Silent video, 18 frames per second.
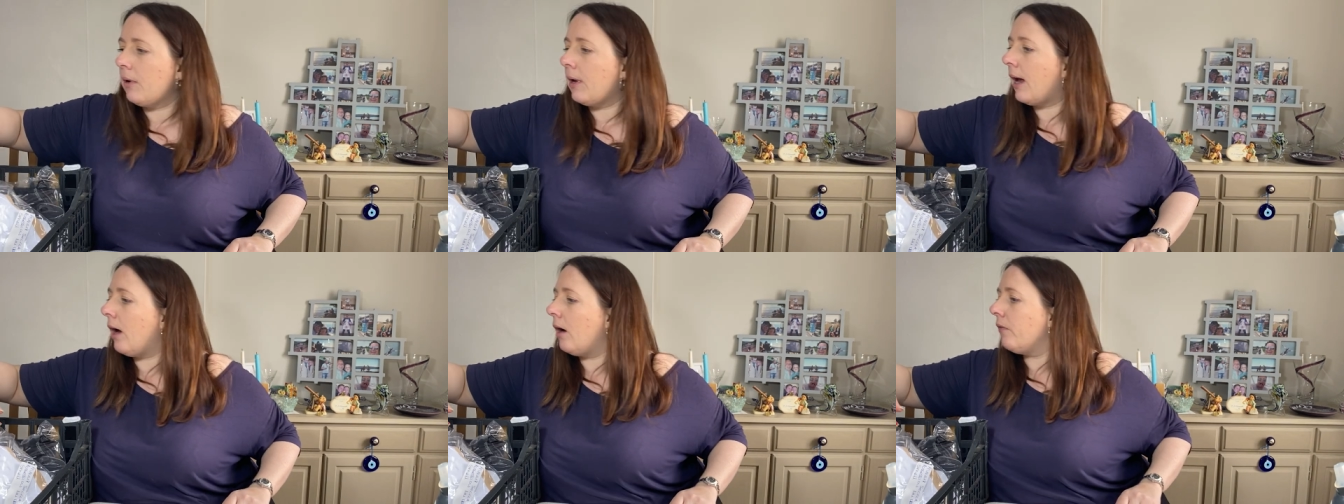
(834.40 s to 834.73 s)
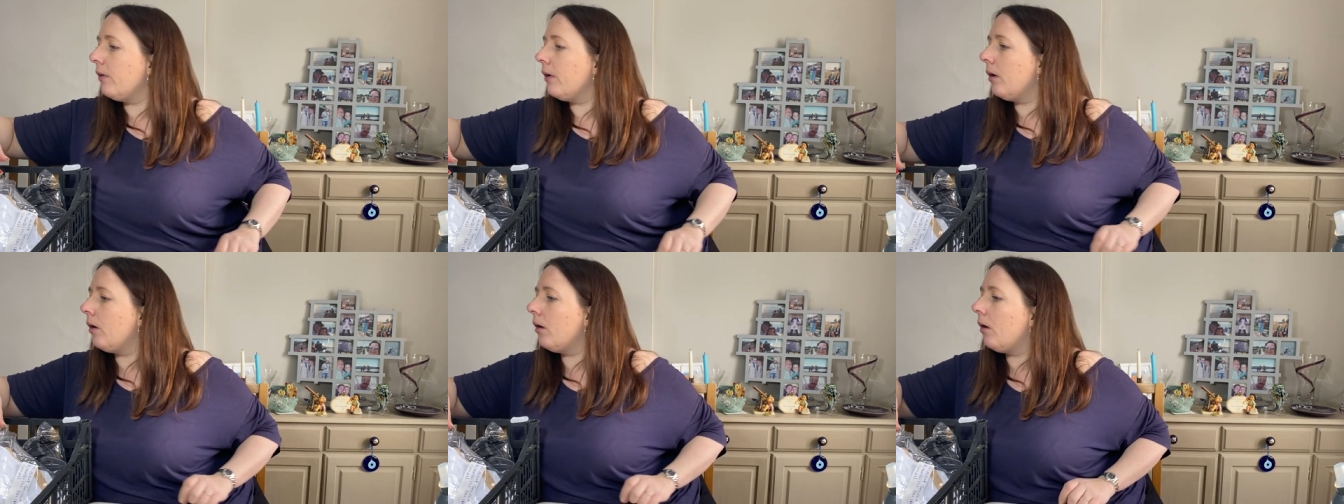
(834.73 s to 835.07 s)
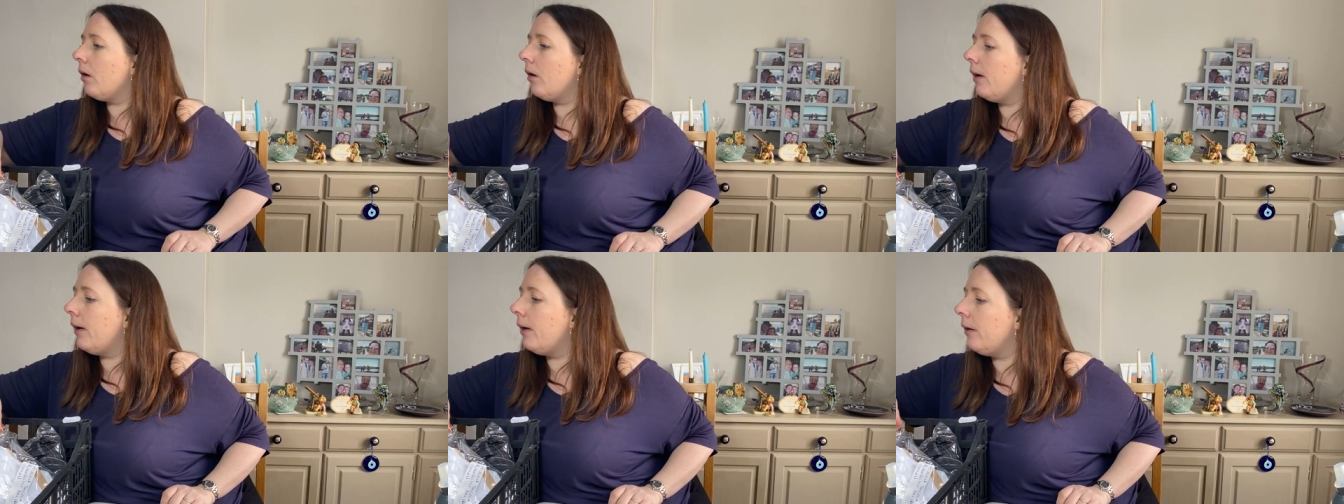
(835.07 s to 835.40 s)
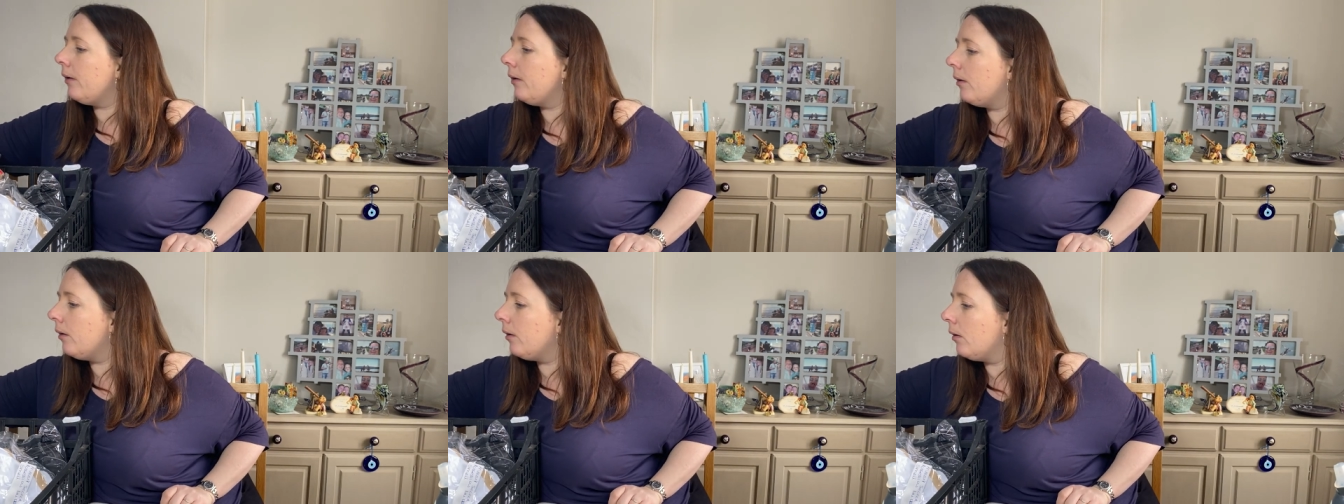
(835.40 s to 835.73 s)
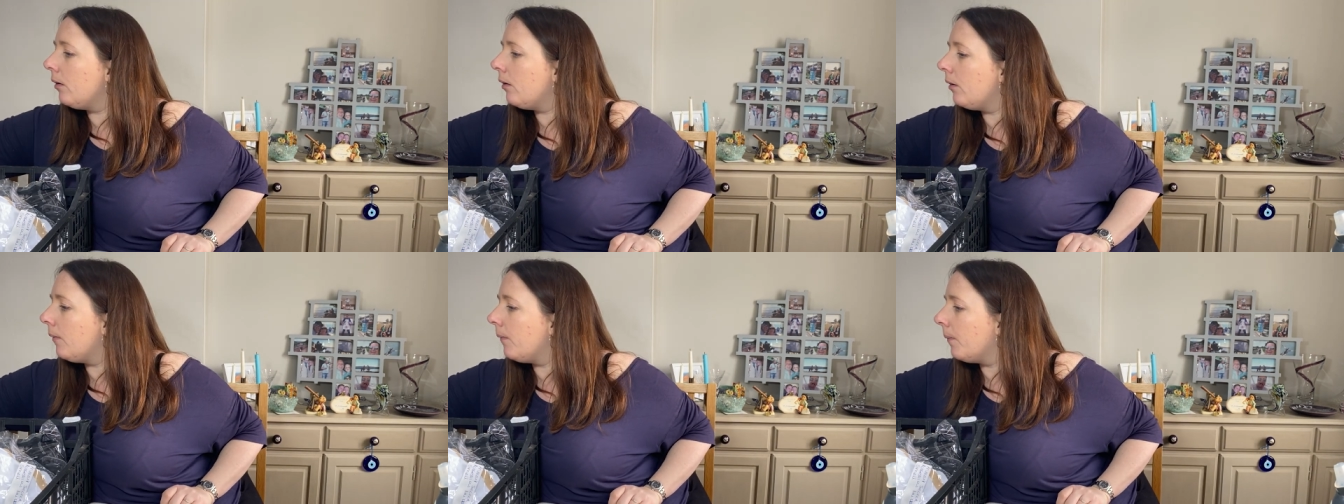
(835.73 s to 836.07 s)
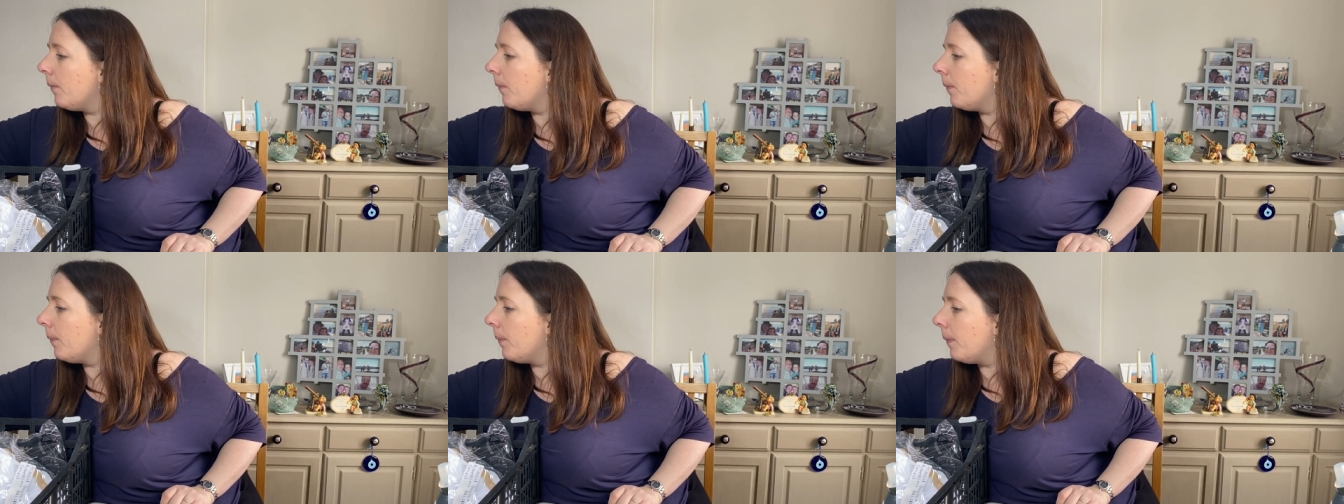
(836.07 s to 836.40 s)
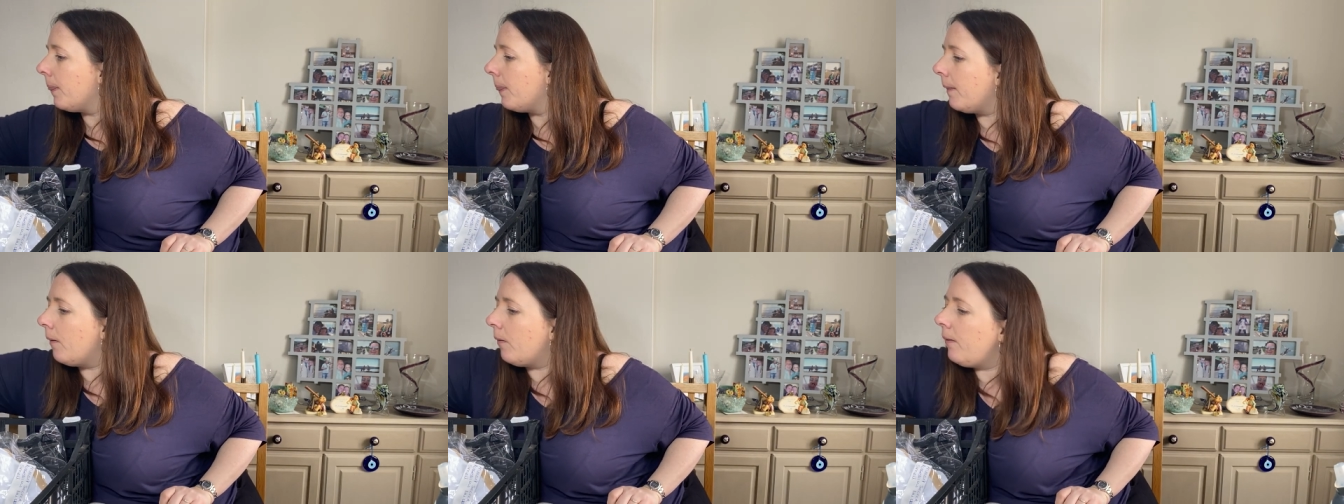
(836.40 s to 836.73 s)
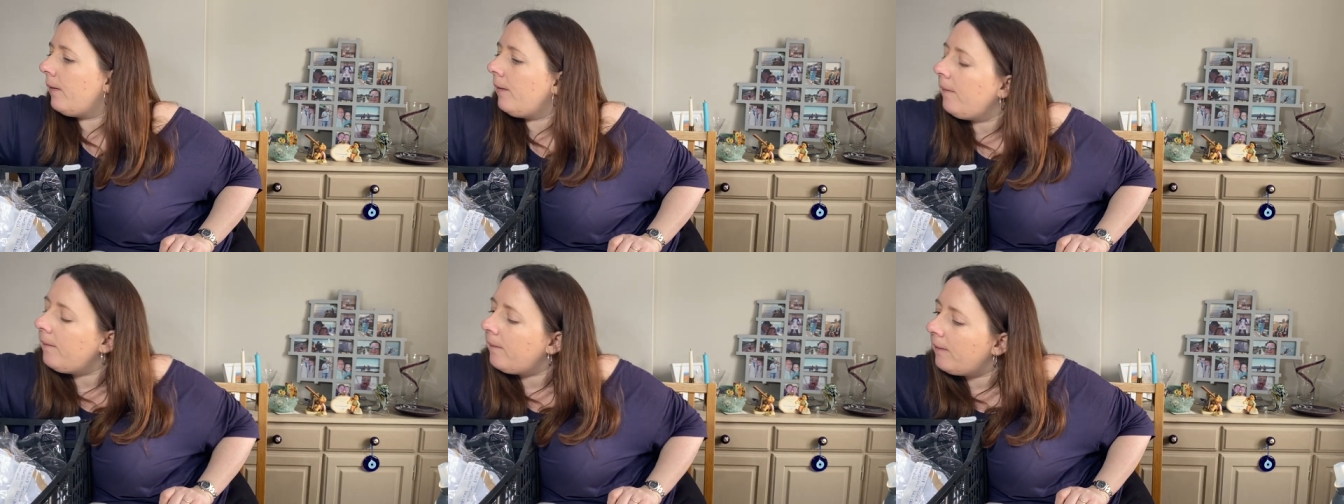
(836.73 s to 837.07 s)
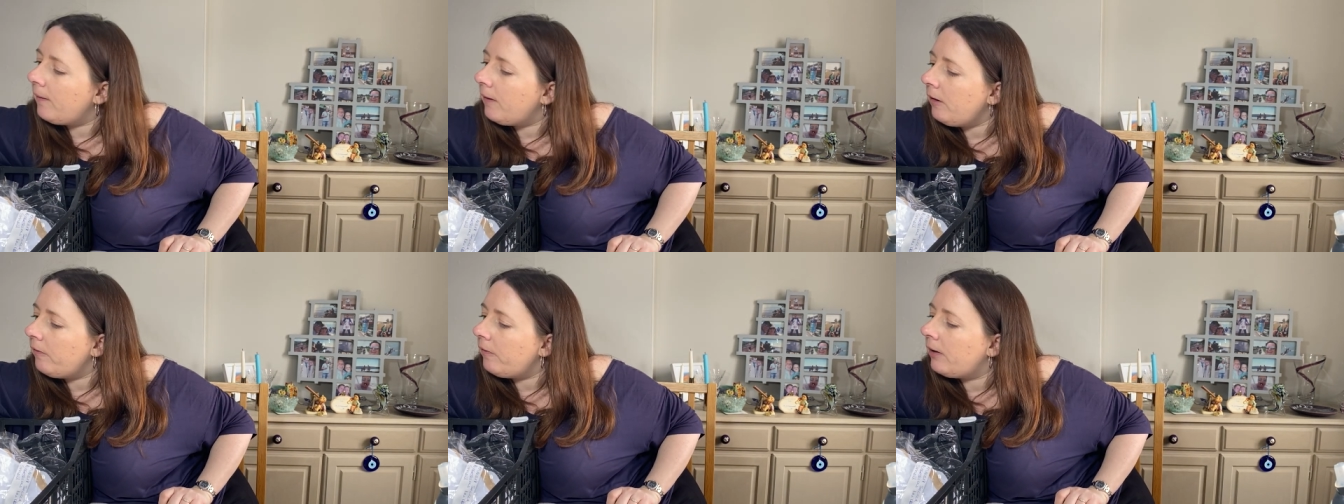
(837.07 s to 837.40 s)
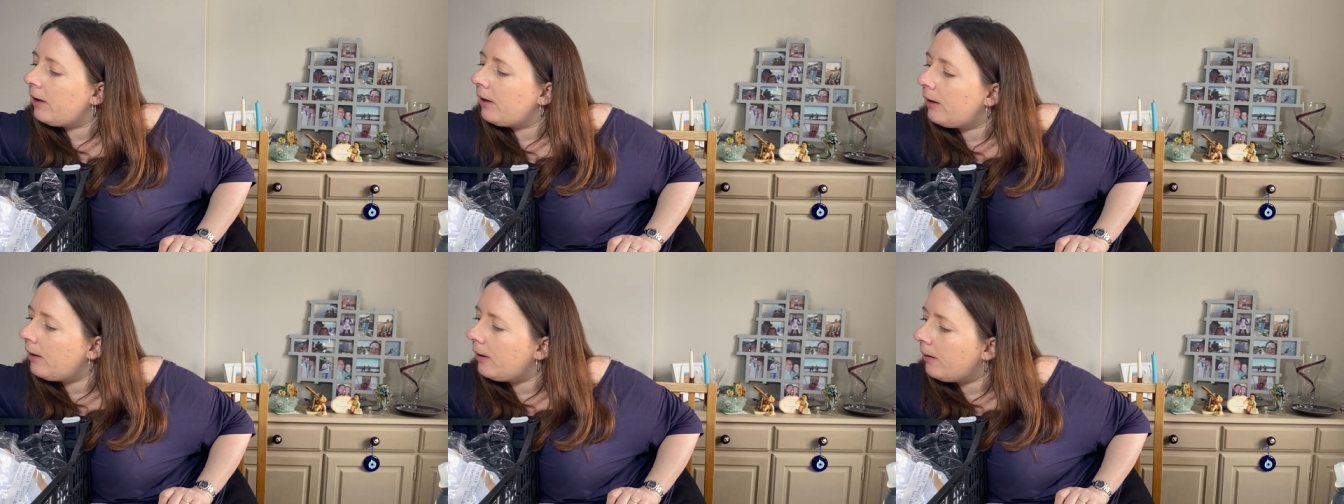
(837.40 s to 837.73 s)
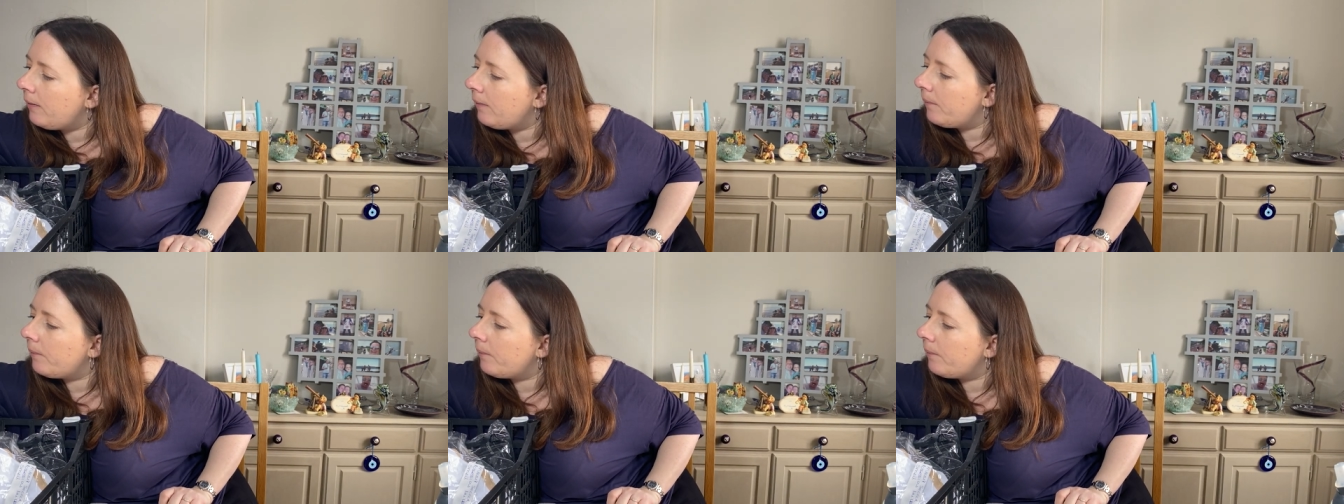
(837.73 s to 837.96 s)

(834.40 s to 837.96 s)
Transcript: Calvin Klein. Oh no, over here.